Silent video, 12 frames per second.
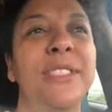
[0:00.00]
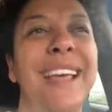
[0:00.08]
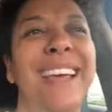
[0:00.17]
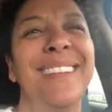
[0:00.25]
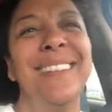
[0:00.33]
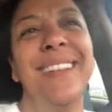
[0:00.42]

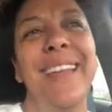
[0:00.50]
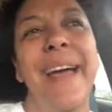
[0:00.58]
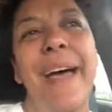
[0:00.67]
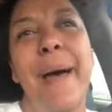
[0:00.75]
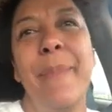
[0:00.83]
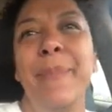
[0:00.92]
say,
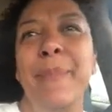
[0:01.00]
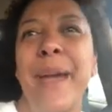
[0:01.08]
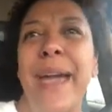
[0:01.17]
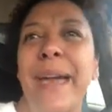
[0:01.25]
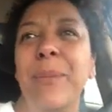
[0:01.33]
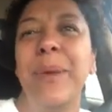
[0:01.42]

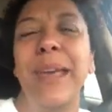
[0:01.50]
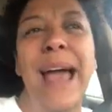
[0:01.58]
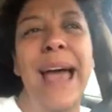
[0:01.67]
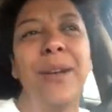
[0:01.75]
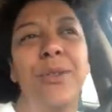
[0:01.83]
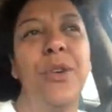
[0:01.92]
maybe.
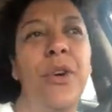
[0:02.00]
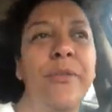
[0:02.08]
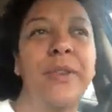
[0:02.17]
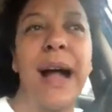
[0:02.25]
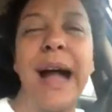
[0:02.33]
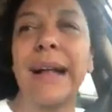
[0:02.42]
I don't know
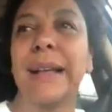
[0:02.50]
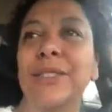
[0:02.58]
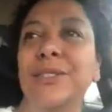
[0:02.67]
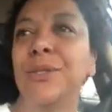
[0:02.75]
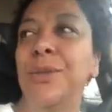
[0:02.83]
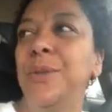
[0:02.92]
if God
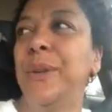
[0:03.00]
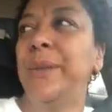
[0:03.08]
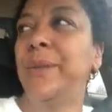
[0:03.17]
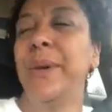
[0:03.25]
can do it.